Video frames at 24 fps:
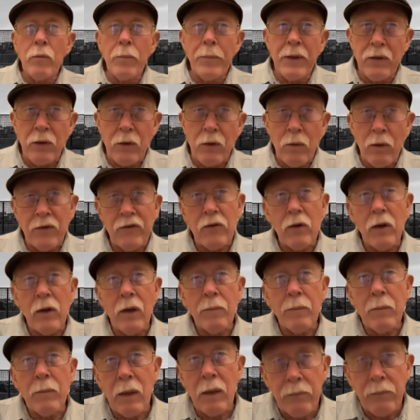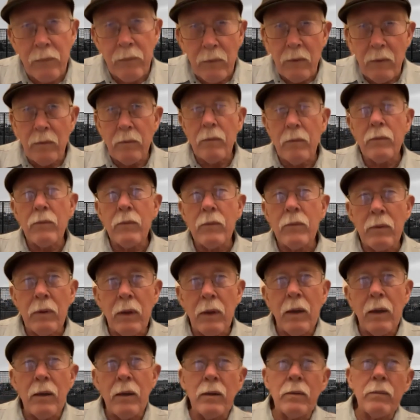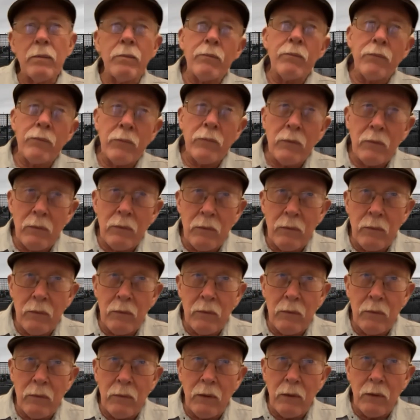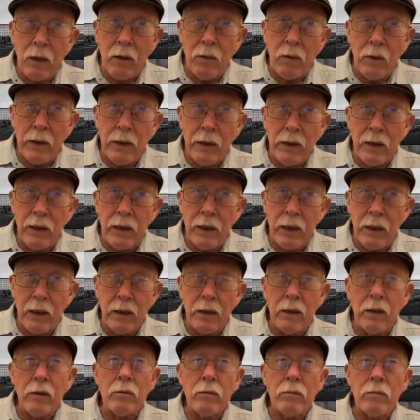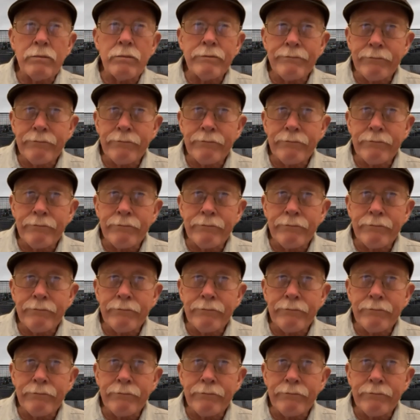repeat the question? I'm, I'm not quite getting it here.